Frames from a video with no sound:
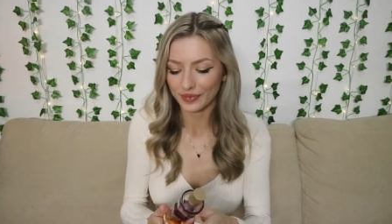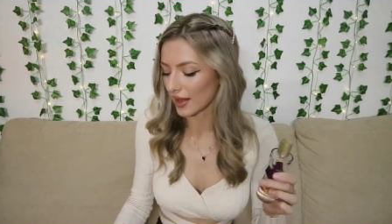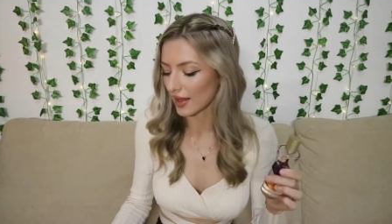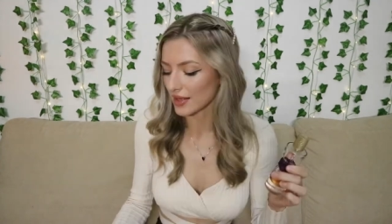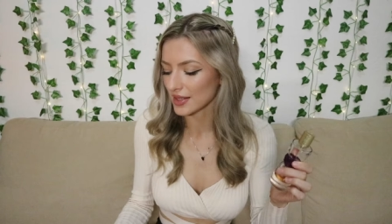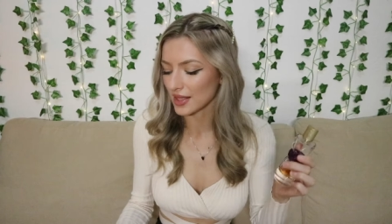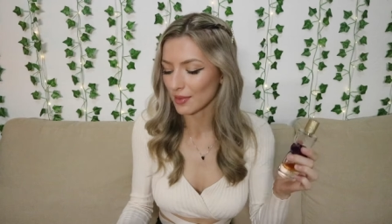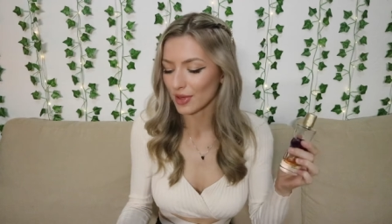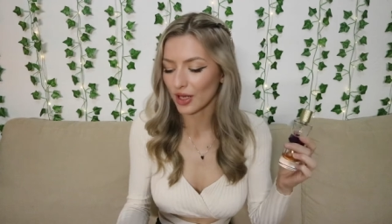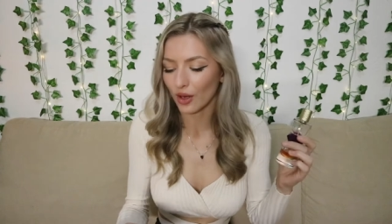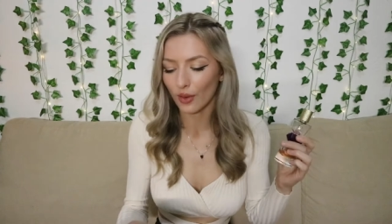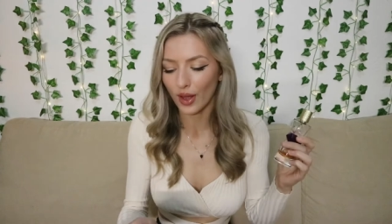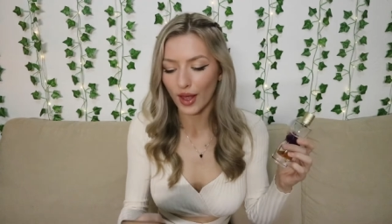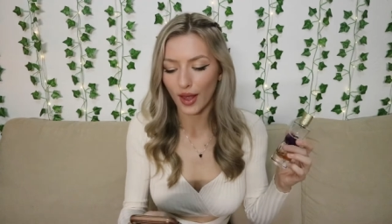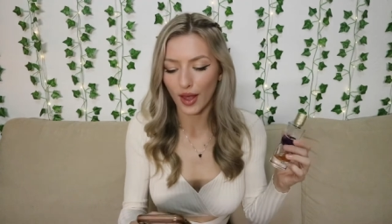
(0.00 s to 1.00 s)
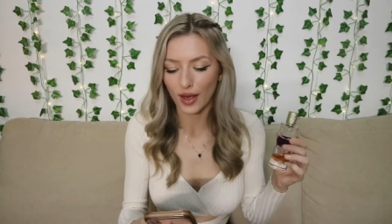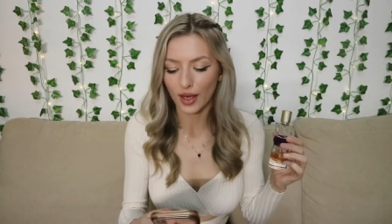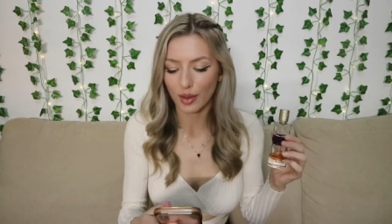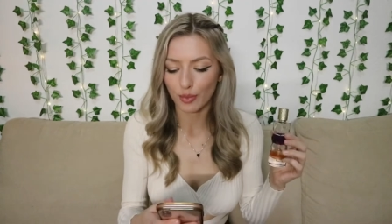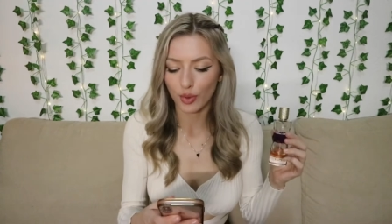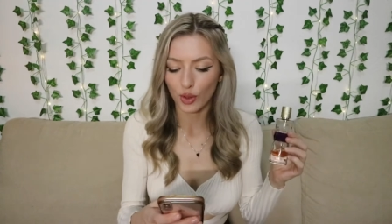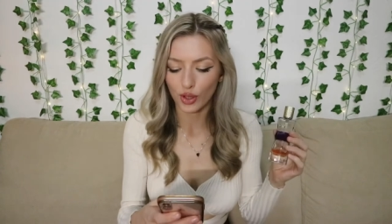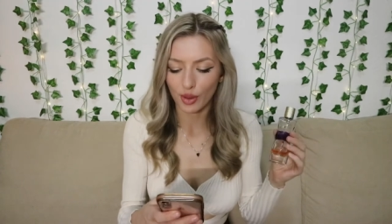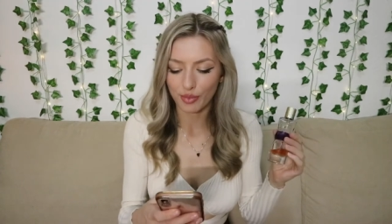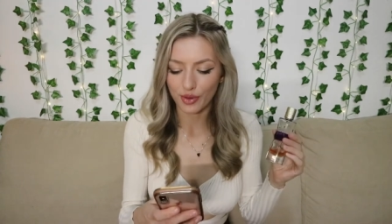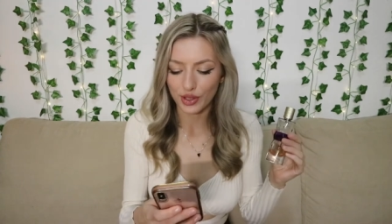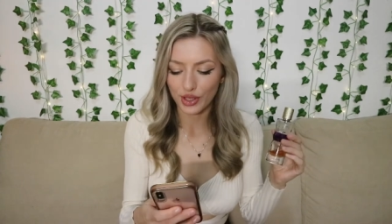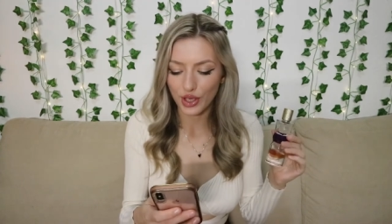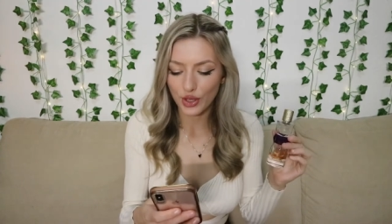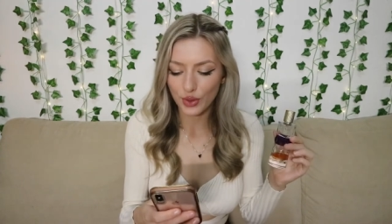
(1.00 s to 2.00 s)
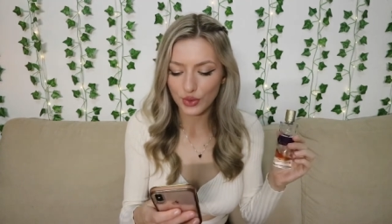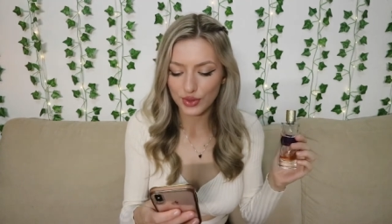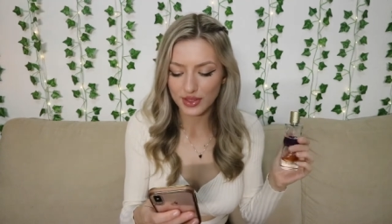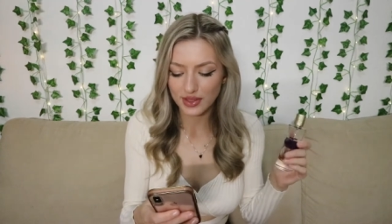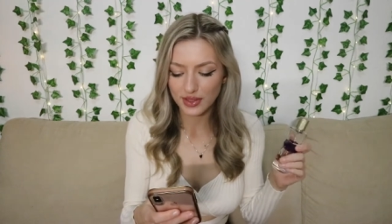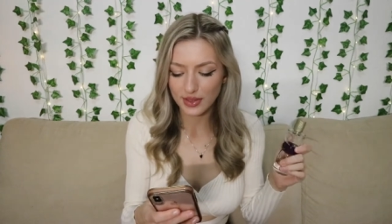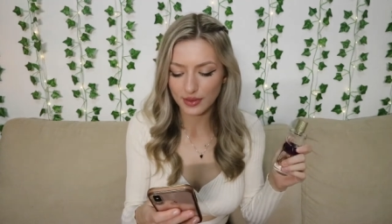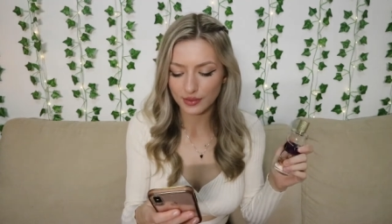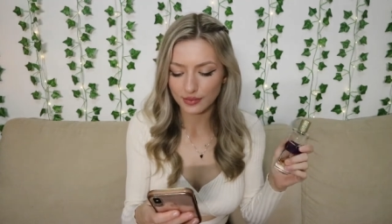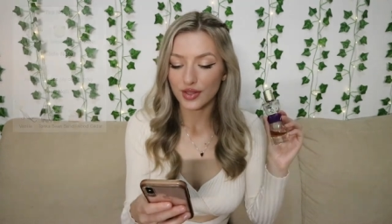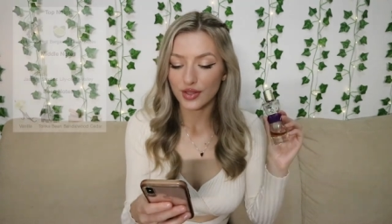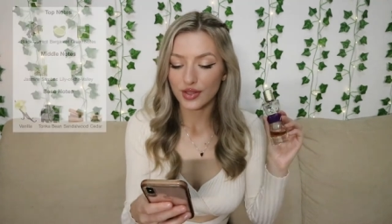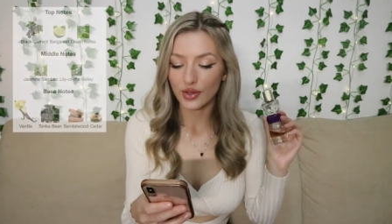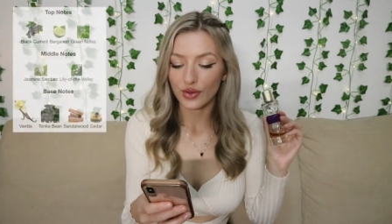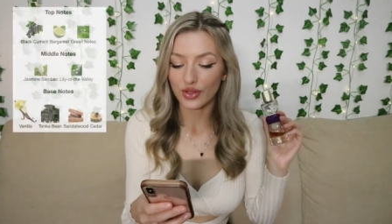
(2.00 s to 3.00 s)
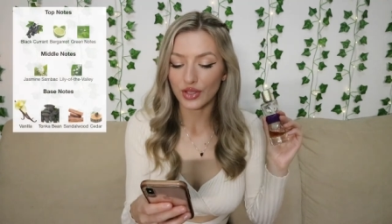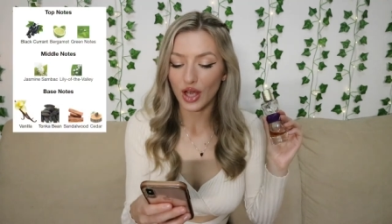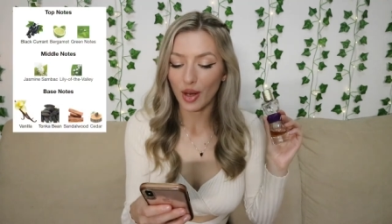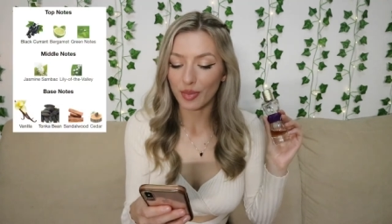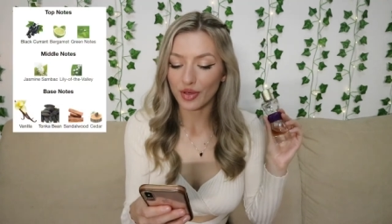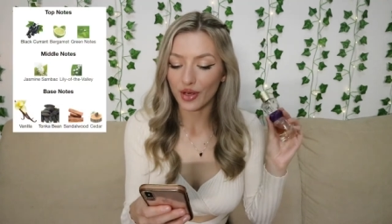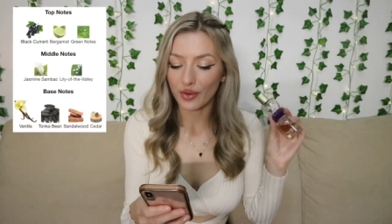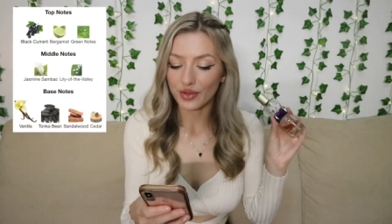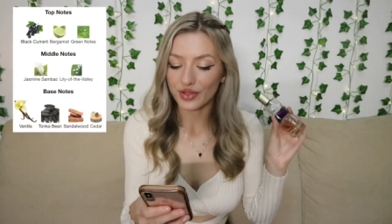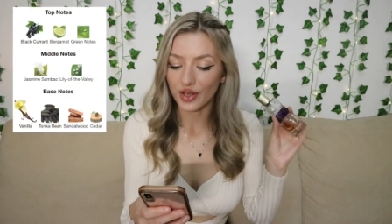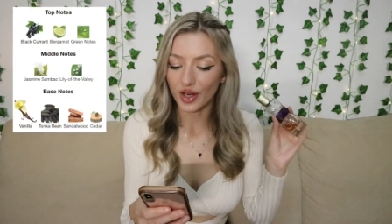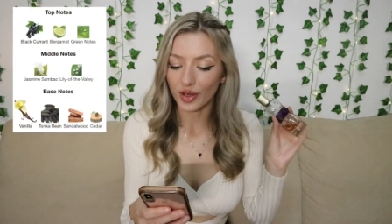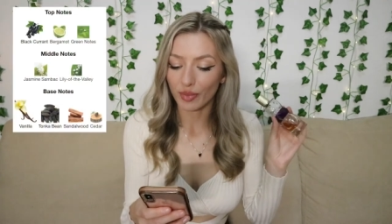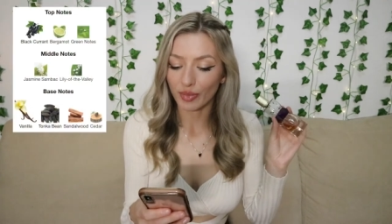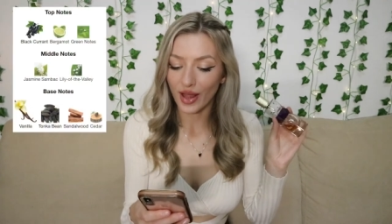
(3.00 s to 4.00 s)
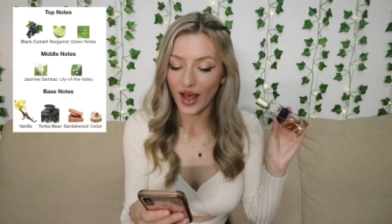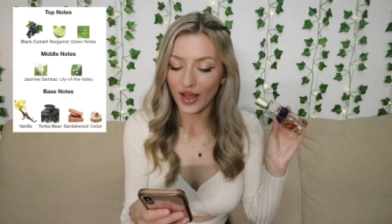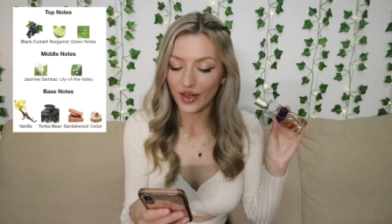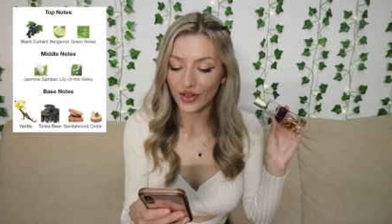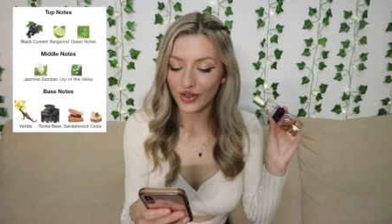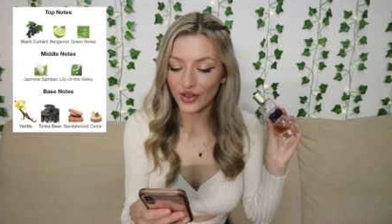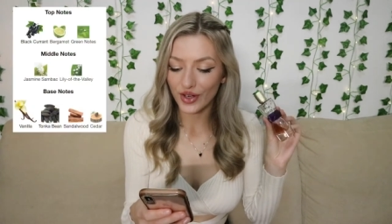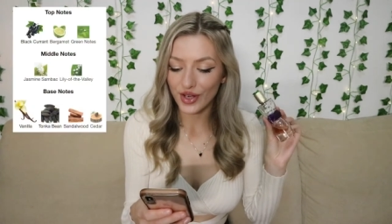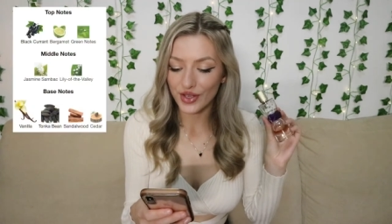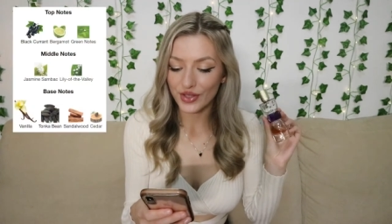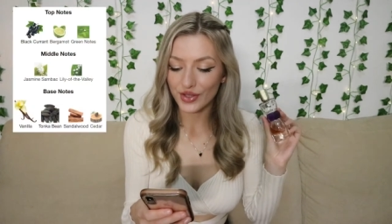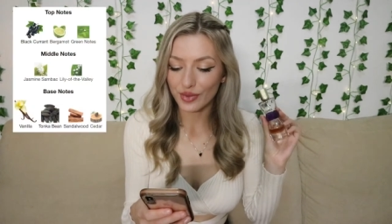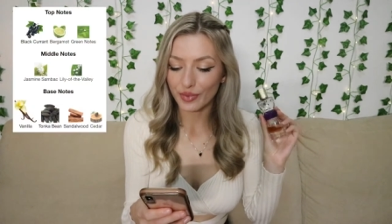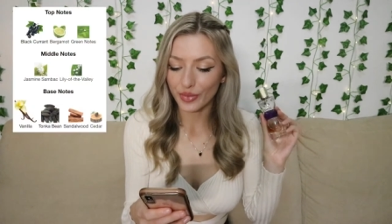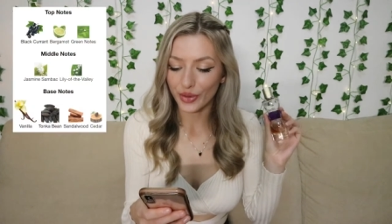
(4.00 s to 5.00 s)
And let me go ahead and pull up the notes. So the top notes are blackcurrant,